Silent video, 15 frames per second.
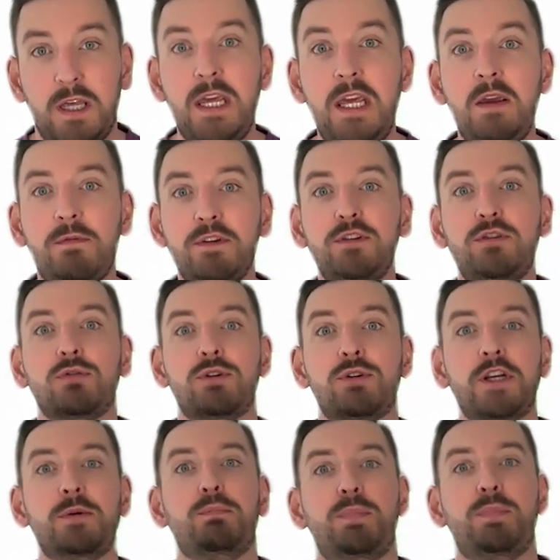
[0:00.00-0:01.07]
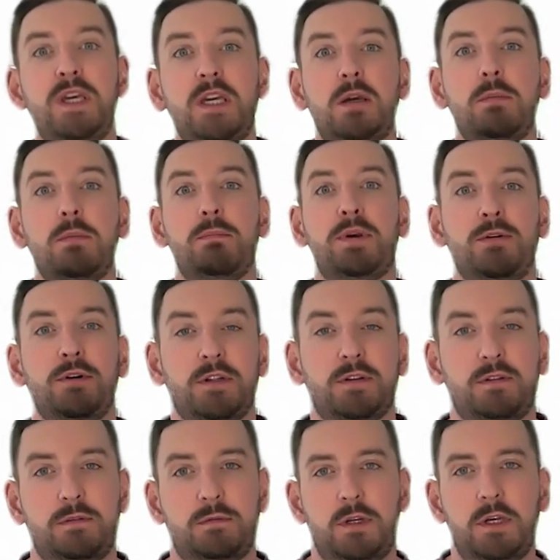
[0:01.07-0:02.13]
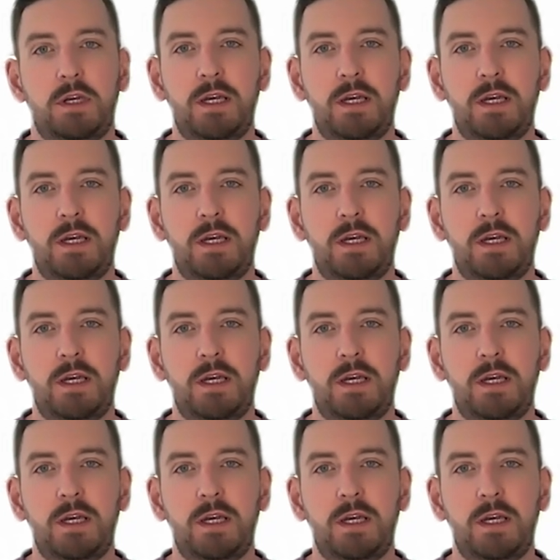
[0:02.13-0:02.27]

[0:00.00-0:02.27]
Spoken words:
even during peak periods.